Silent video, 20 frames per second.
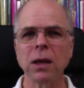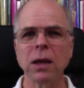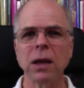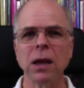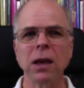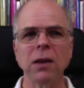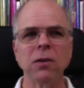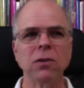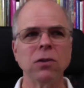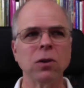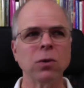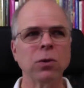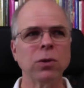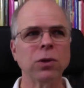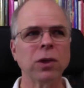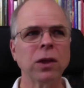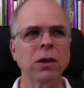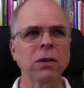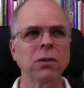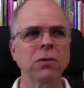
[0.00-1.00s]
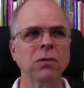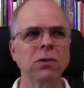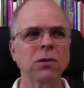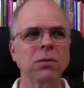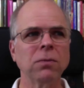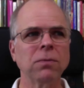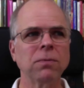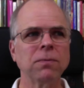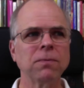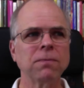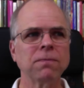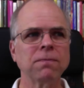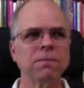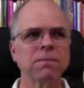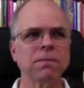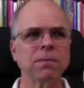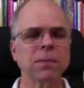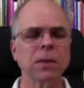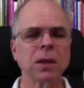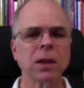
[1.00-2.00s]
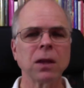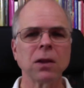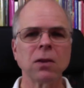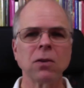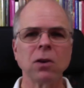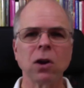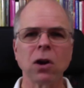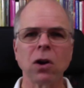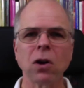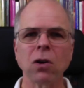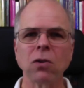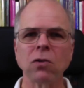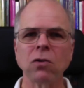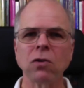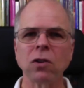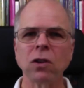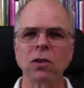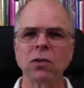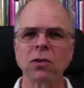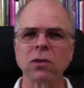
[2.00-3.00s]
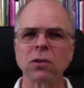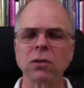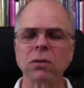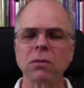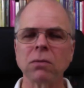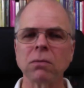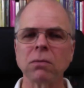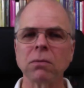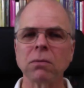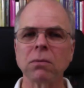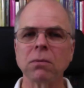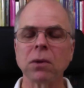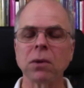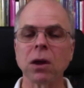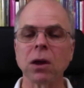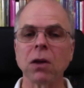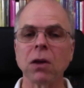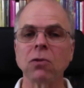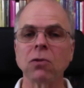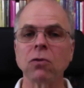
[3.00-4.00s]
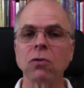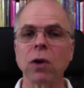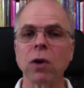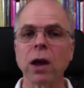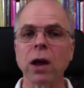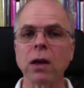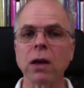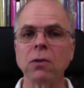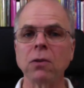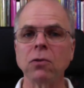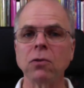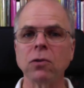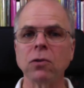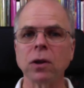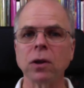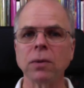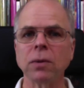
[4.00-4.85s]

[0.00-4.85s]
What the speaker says: And so things are just estranged.